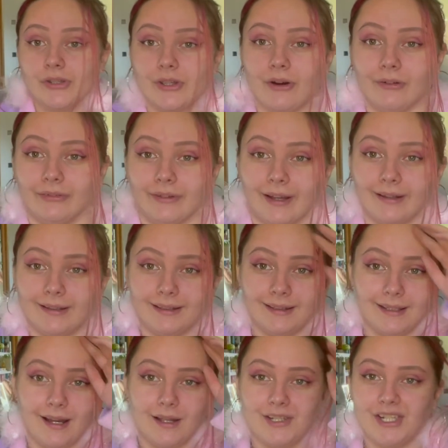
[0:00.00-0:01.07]
on like
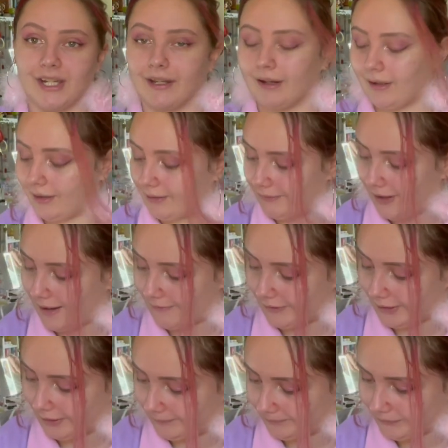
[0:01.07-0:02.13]
the idea of
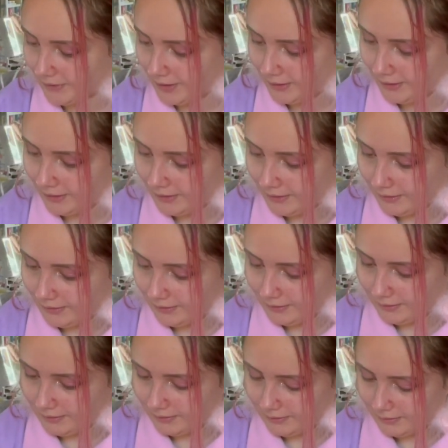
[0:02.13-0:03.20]
having
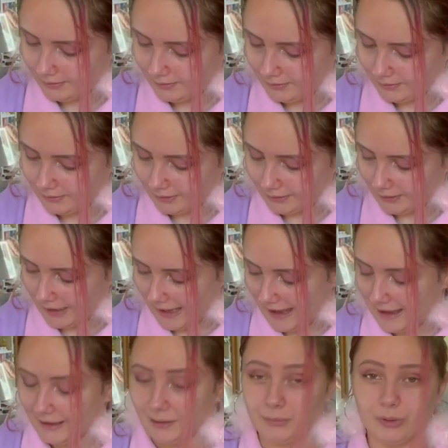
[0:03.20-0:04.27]
like
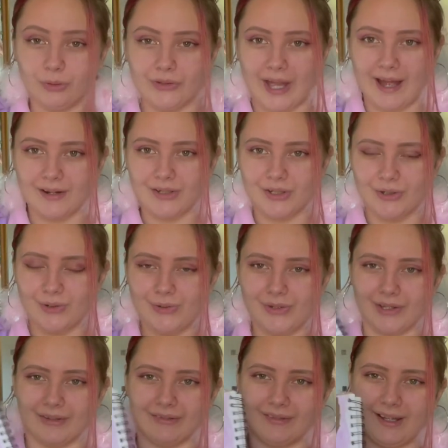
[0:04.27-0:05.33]
animal tattoos,
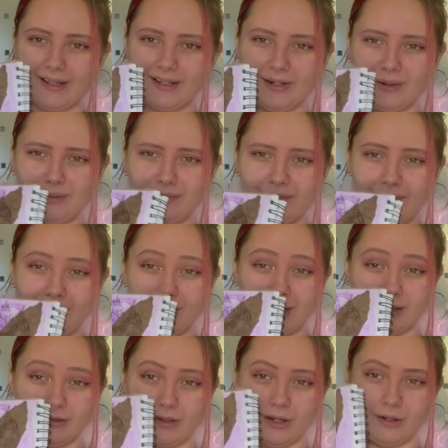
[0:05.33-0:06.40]
and I don't
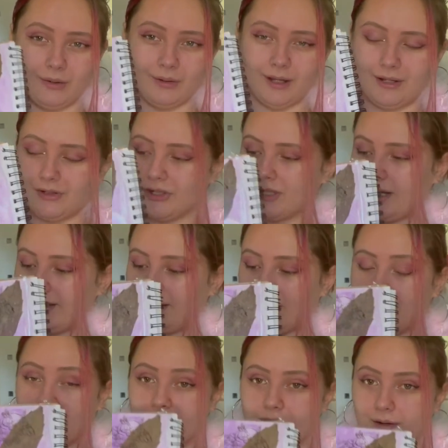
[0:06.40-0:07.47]
fucking know, I just like the
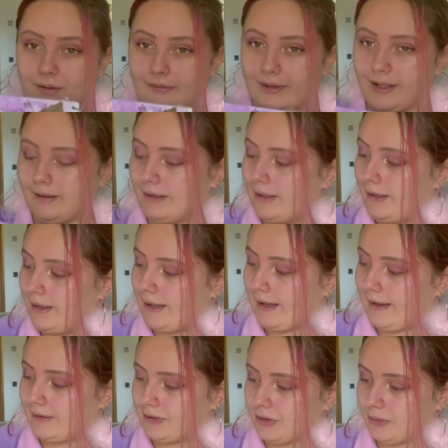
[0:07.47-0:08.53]
idea of it,
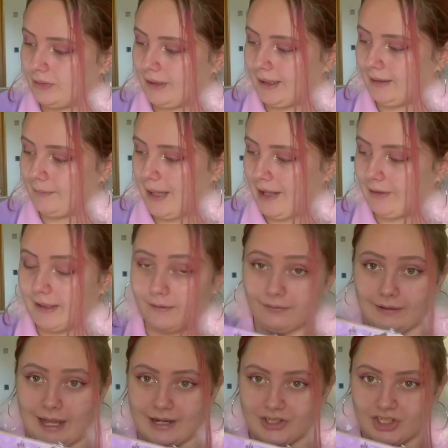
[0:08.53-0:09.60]
and talking about like
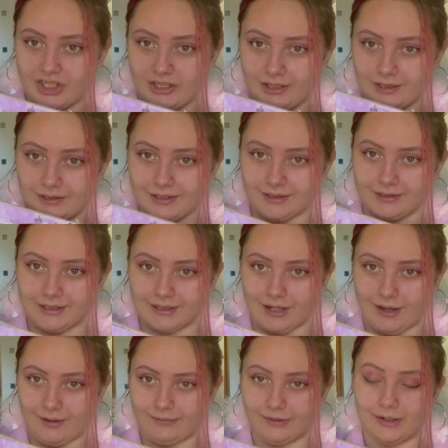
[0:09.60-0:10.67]
flash sheets and
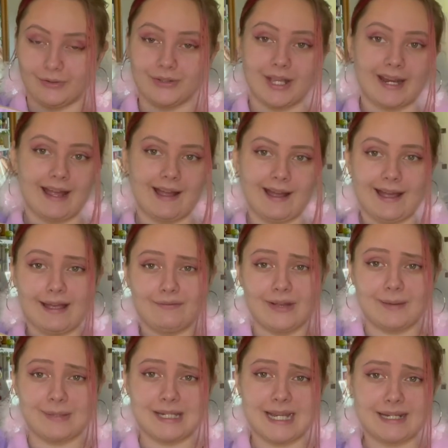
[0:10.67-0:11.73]
stuff, and I was like, haha, if
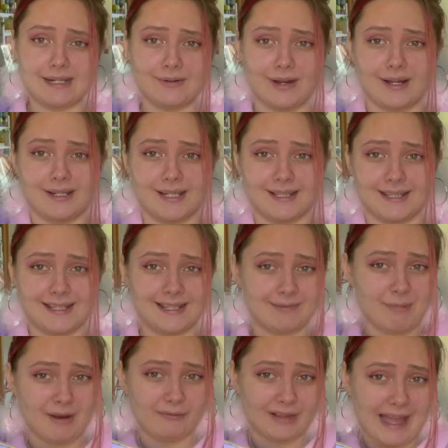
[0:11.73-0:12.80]
I'm a tattoo artist, this is
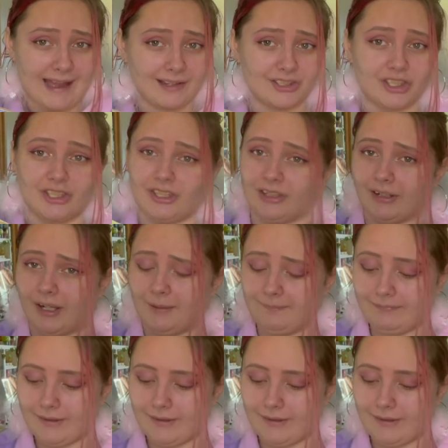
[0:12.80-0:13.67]
my flash, you know.